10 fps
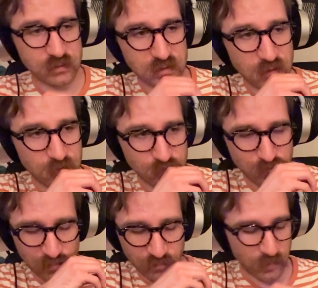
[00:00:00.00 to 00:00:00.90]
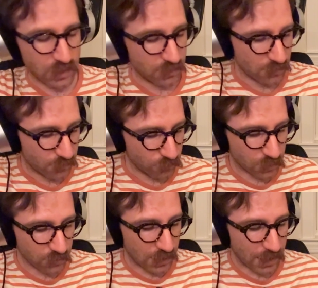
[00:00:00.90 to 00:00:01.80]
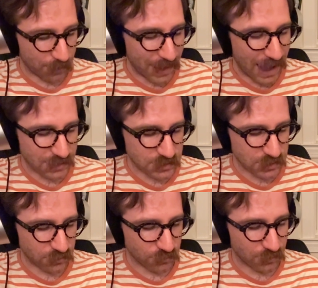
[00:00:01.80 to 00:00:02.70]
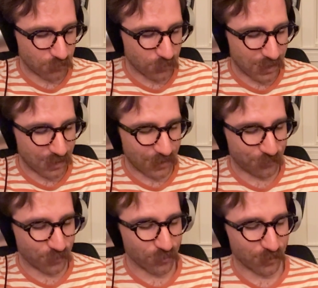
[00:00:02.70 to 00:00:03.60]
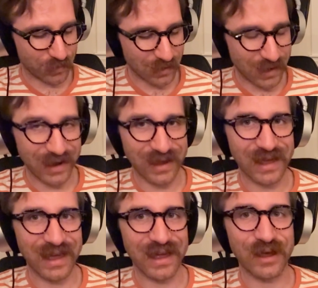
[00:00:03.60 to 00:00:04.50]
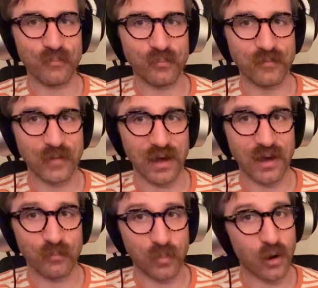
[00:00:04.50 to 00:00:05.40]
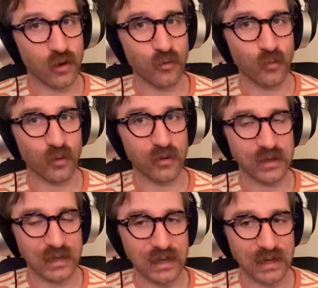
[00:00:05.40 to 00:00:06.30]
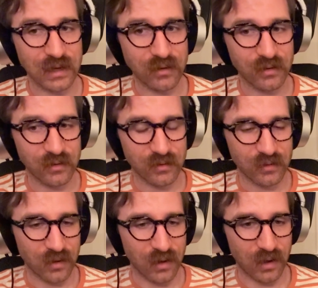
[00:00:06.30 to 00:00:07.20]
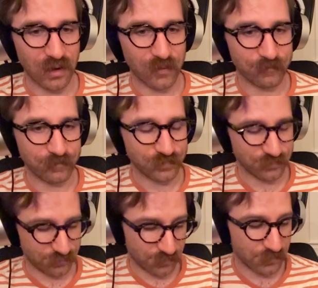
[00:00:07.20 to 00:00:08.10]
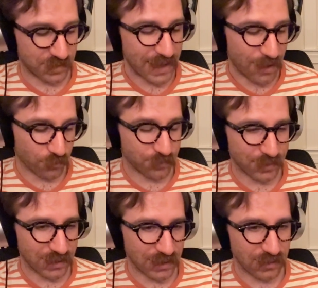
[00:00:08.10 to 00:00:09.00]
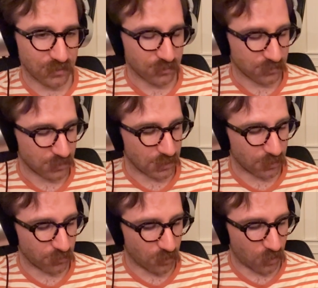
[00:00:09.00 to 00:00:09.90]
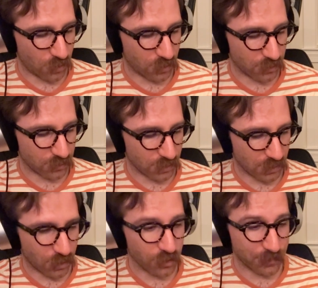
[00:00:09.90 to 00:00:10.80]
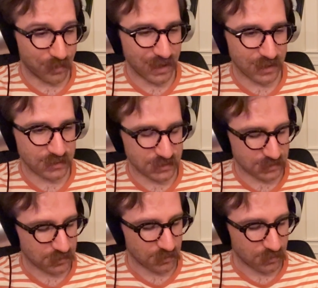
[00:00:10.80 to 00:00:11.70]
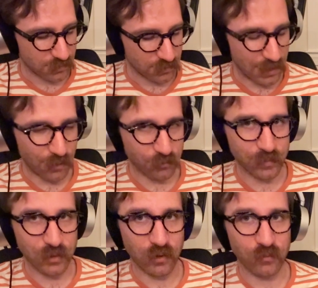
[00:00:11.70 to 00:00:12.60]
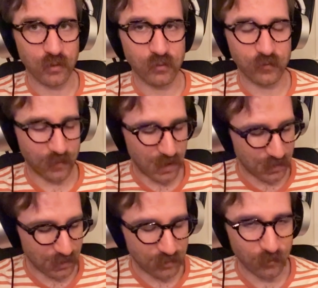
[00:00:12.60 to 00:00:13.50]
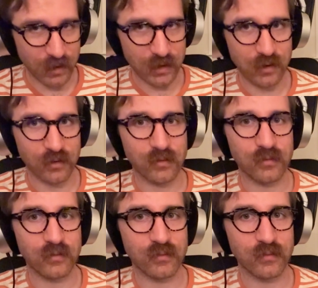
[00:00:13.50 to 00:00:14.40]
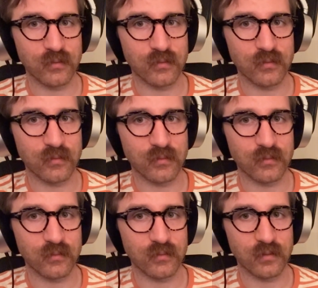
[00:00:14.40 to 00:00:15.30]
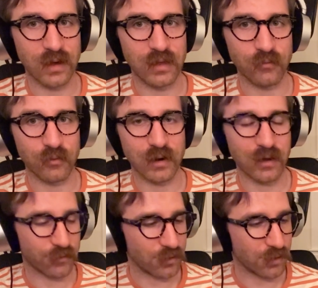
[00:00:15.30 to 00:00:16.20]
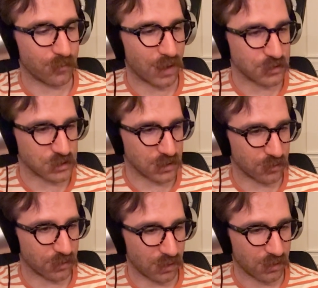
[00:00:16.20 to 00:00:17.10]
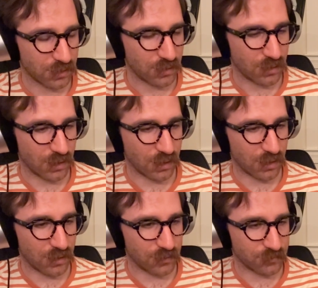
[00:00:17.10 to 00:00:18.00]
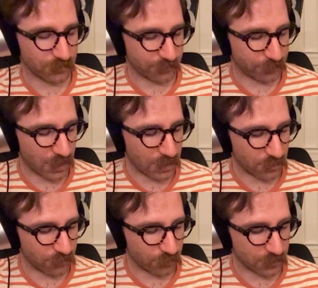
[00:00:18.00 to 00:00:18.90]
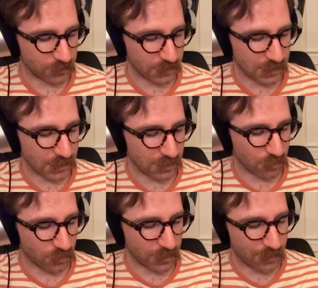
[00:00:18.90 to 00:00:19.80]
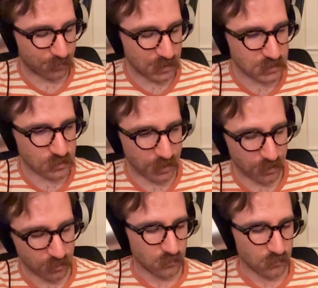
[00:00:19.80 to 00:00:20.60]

So we're like back to where if we were playing a bar chord E, that would be, you know, on the bass, that would be where we would find it, right here. And then we would have our imaginary fret with the E on that B string.